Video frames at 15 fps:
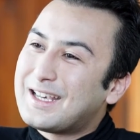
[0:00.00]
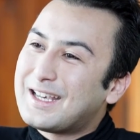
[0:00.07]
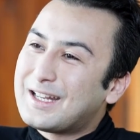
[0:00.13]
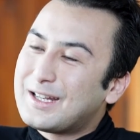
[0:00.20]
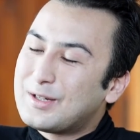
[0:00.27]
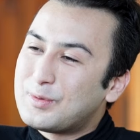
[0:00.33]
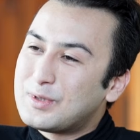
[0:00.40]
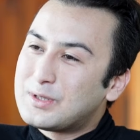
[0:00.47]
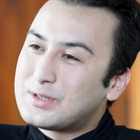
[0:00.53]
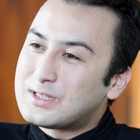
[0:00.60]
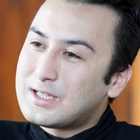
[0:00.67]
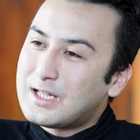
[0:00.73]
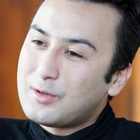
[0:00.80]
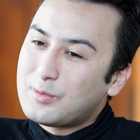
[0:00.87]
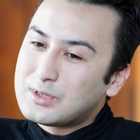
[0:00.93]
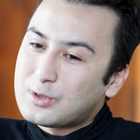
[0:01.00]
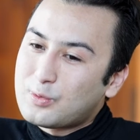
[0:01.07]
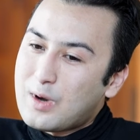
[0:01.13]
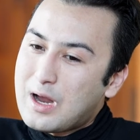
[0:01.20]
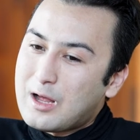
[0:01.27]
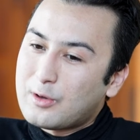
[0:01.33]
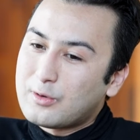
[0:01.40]
And it was
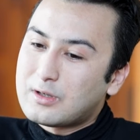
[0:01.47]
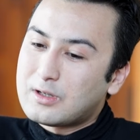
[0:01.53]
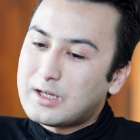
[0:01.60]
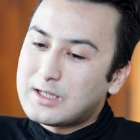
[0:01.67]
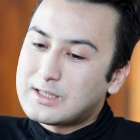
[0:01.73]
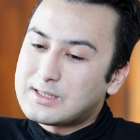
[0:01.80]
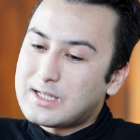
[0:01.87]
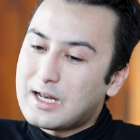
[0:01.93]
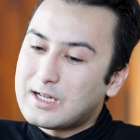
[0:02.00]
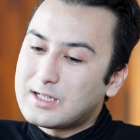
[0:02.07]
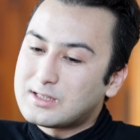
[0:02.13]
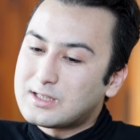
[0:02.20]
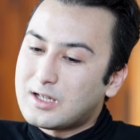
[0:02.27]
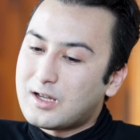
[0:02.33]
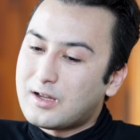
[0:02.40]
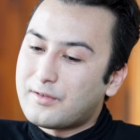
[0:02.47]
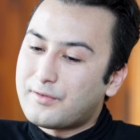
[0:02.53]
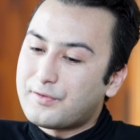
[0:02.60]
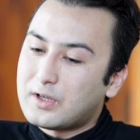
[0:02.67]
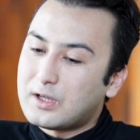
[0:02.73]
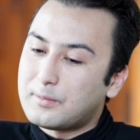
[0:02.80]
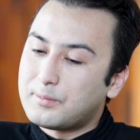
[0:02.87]
around aesthetics
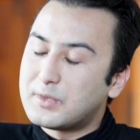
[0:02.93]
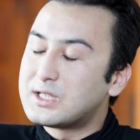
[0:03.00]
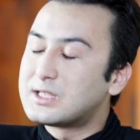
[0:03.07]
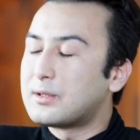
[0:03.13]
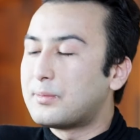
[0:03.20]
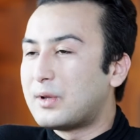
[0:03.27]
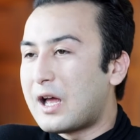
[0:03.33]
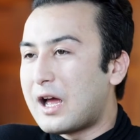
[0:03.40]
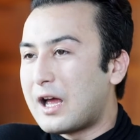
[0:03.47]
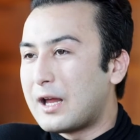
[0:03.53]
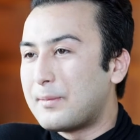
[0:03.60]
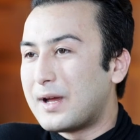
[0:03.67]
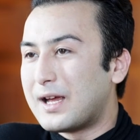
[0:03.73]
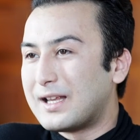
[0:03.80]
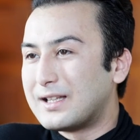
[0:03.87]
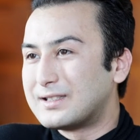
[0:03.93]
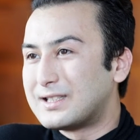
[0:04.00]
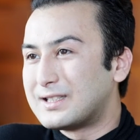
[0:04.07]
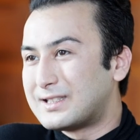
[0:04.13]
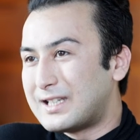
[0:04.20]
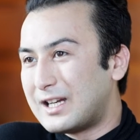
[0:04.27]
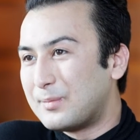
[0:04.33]
of the sublime and
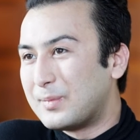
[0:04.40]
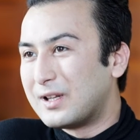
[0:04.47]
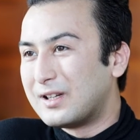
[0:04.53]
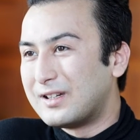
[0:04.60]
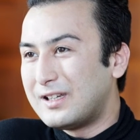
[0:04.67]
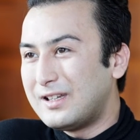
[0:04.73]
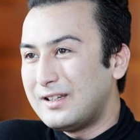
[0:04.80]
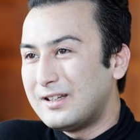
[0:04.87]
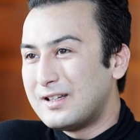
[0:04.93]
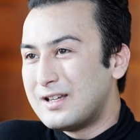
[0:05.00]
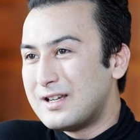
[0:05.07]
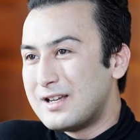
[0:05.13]
sustainability.